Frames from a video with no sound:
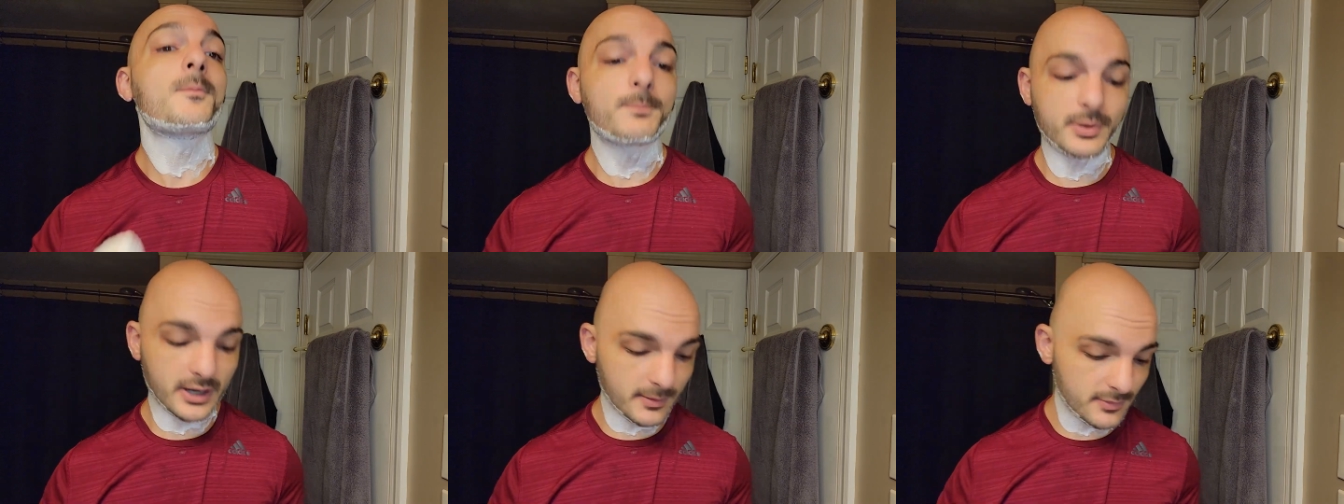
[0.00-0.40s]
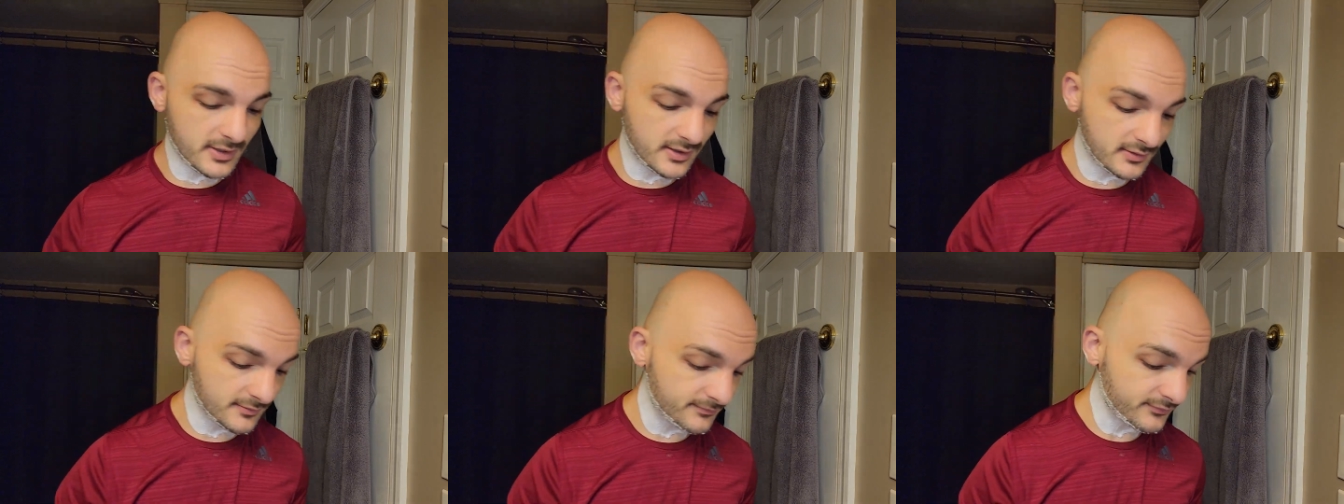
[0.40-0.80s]
But I
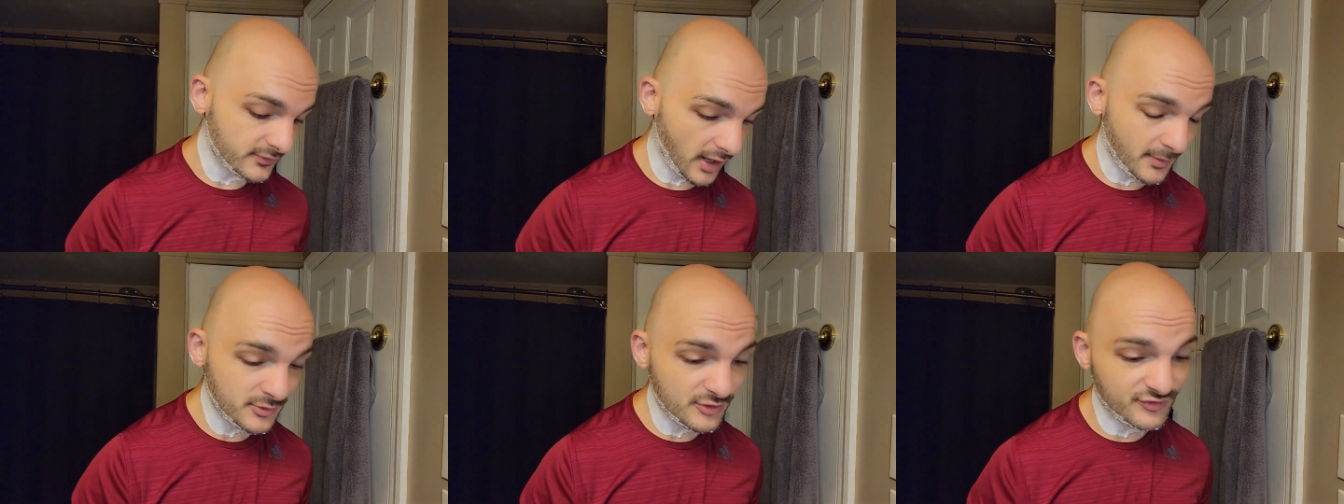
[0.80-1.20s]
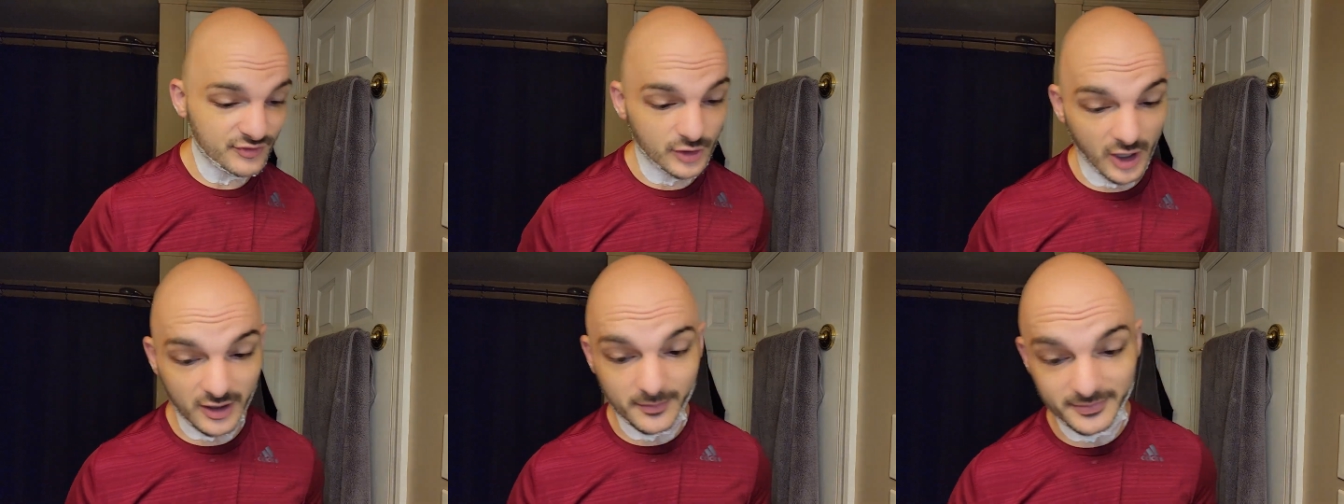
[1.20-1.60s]
mean, I mean, if you
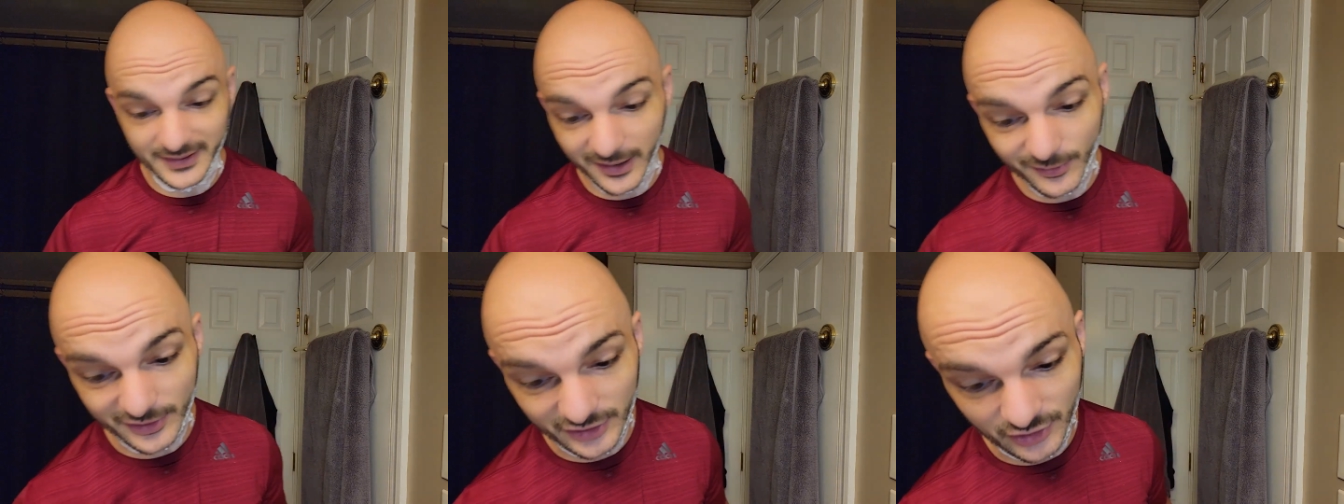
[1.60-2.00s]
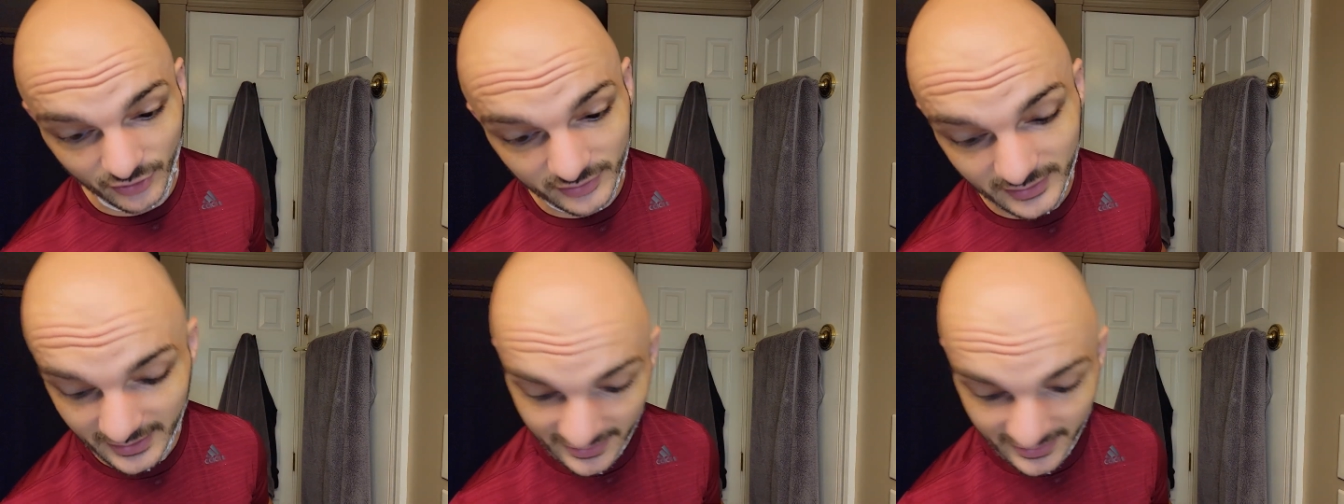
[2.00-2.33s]
cut them down, it could.